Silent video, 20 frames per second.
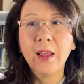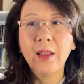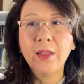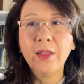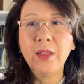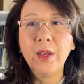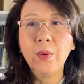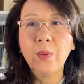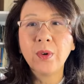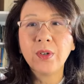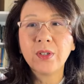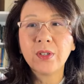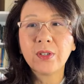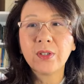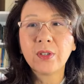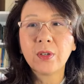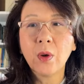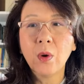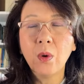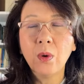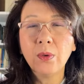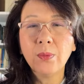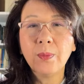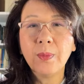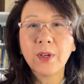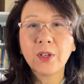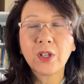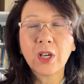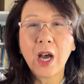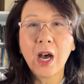There were just so
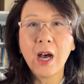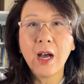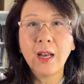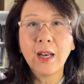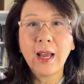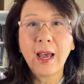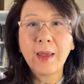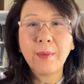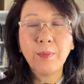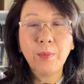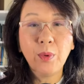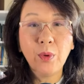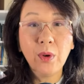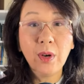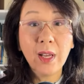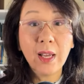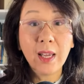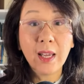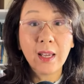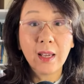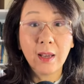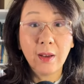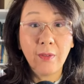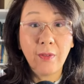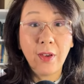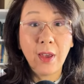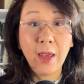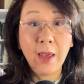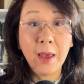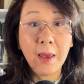much online bullying of
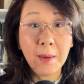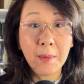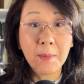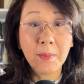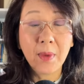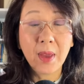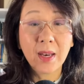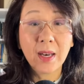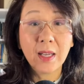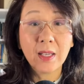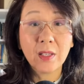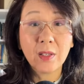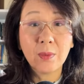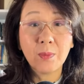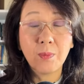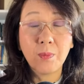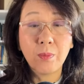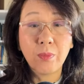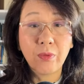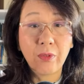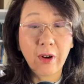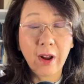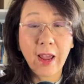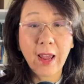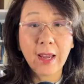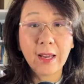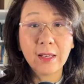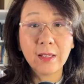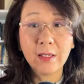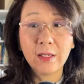him and his
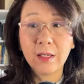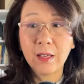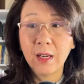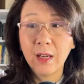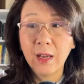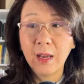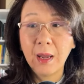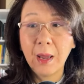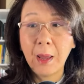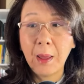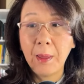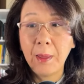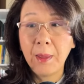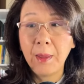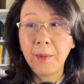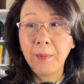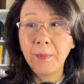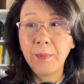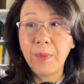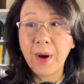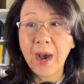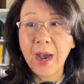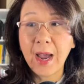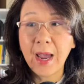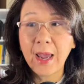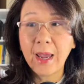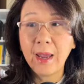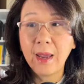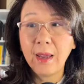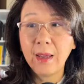brand
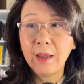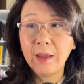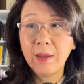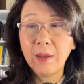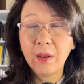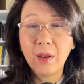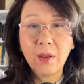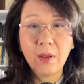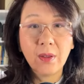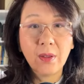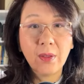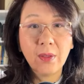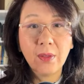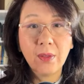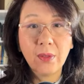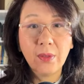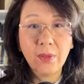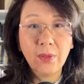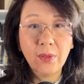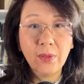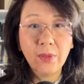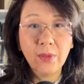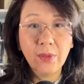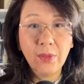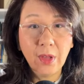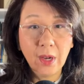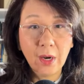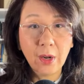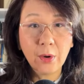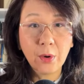by
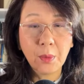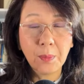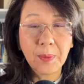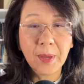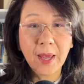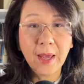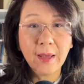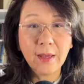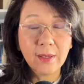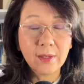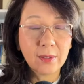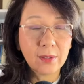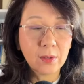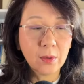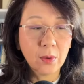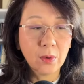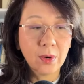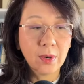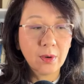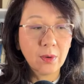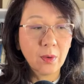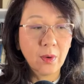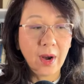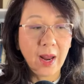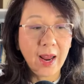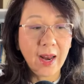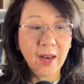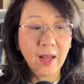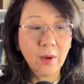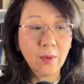the little pinks or
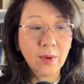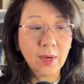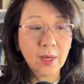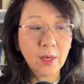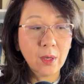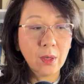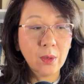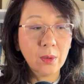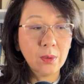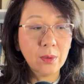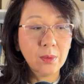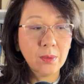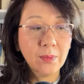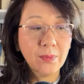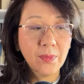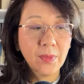anyone who